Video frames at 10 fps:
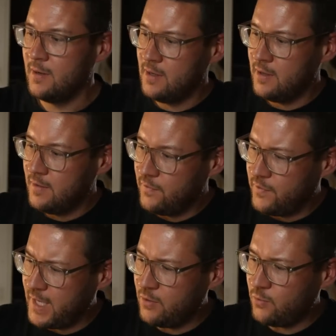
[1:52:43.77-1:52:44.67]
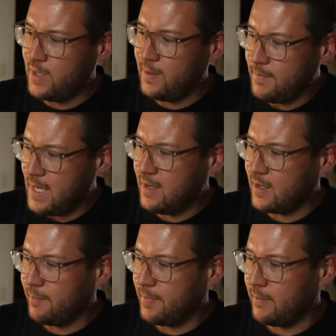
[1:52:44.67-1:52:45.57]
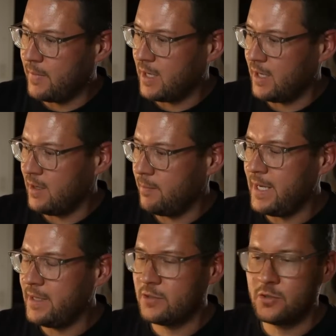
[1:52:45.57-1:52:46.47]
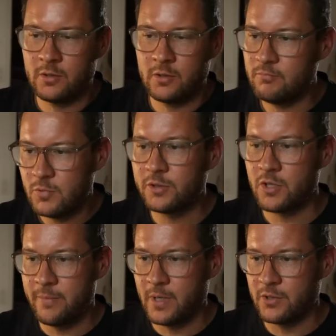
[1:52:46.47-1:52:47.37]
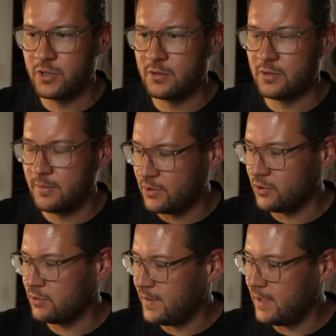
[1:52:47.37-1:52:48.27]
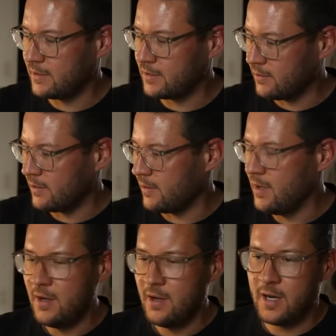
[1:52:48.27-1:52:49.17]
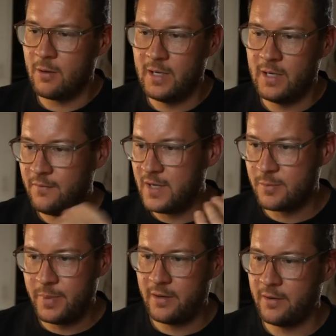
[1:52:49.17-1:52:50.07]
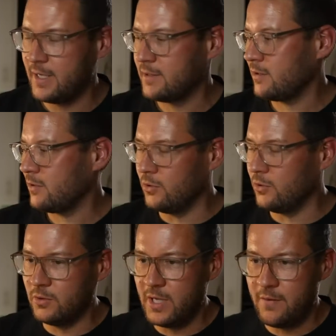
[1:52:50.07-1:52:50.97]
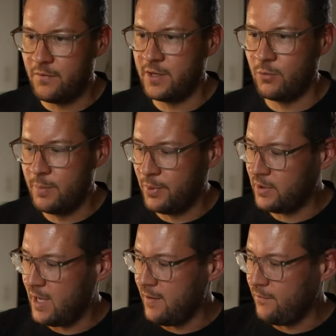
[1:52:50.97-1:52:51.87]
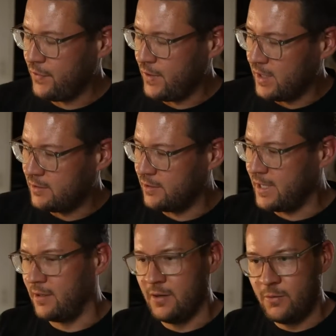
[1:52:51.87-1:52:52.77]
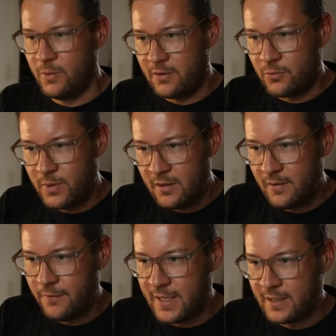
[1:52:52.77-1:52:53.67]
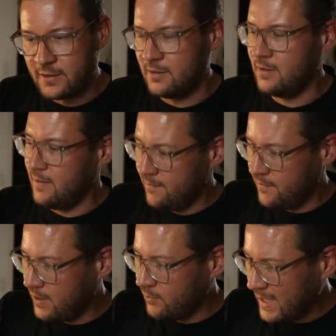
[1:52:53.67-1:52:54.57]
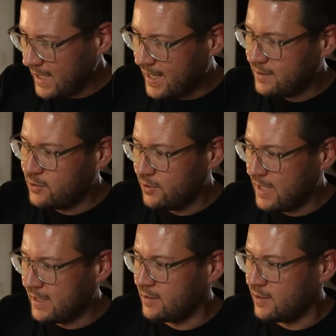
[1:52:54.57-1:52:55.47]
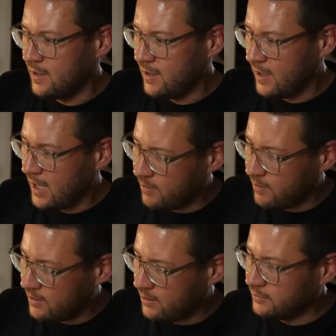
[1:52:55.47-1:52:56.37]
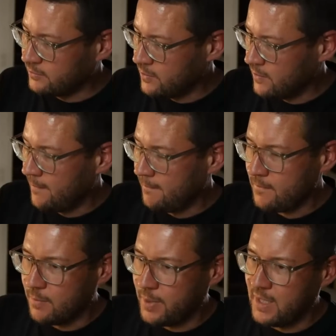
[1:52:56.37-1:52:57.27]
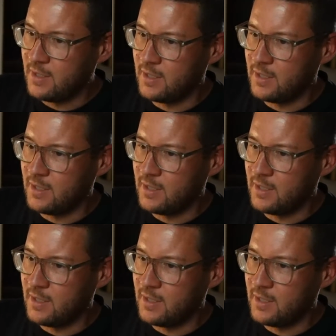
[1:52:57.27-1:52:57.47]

then we make up our mind based on also emotions, feelings, all our lived experience, or everything. We put everything into that. We agree on the facts. Then we add to that our own opinion.